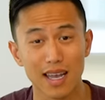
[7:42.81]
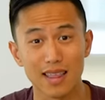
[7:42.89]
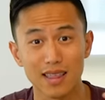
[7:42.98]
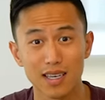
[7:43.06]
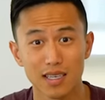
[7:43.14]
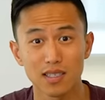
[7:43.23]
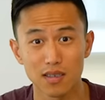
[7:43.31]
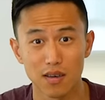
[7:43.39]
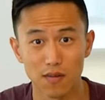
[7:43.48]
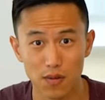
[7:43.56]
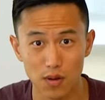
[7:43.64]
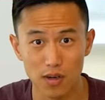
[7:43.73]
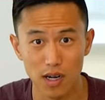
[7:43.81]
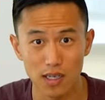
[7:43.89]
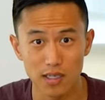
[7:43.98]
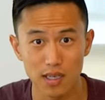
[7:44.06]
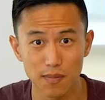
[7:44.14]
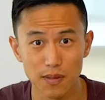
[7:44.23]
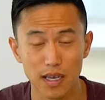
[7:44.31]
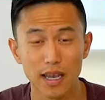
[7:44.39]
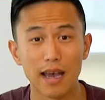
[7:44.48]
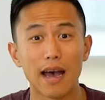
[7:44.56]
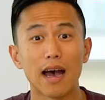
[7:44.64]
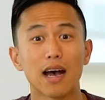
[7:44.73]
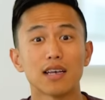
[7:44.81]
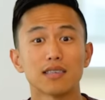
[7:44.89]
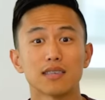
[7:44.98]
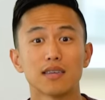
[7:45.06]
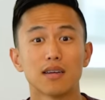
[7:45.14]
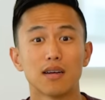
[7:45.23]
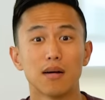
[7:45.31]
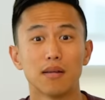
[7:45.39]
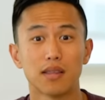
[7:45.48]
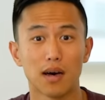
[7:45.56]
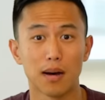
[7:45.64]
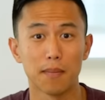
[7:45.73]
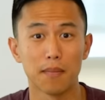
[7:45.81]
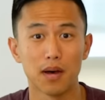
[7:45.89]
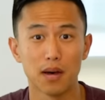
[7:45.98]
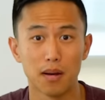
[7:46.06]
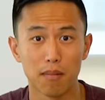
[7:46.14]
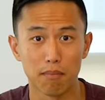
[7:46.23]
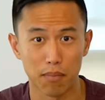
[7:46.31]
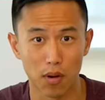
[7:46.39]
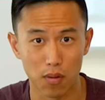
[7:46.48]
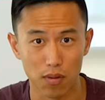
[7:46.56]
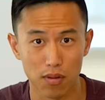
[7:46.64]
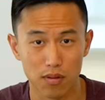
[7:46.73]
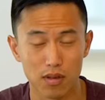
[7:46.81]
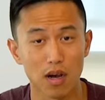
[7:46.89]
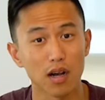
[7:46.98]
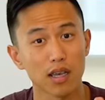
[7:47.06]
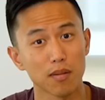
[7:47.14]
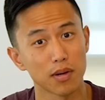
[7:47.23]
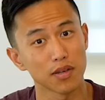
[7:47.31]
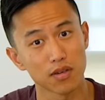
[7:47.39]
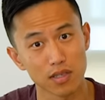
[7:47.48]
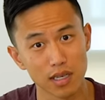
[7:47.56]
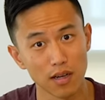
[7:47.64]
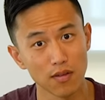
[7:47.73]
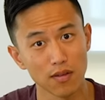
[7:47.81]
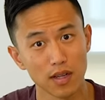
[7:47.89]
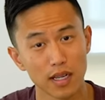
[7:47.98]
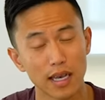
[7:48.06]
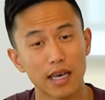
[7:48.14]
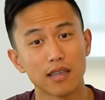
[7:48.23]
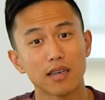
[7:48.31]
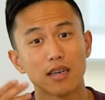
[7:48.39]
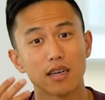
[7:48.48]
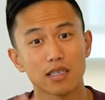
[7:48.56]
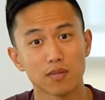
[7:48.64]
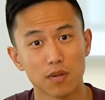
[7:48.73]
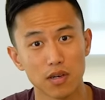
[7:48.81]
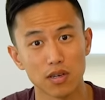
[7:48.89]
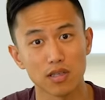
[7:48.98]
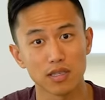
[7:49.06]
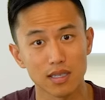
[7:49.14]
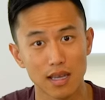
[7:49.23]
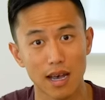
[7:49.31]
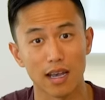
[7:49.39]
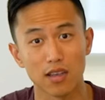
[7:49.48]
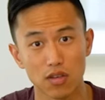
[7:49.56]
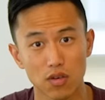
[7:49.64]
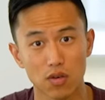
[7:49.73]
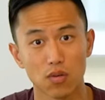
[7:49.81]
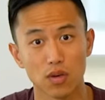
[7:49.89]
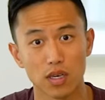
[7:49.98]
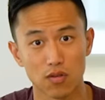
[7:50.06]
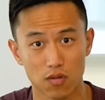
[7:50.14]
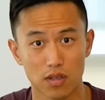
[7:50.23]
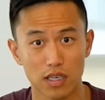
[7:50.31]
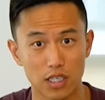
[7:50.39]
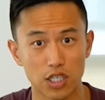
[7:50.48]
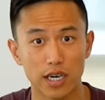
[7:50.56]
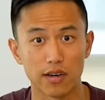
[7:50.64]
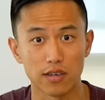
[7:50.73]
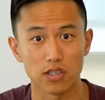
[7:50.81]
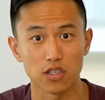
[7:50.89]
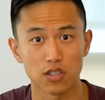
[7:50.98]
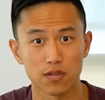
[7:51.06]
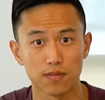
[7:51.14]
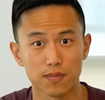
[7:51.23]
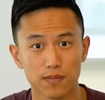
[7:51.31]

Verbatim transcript: And this food concept has them both, talking about yourself and an experience that you can really cherish.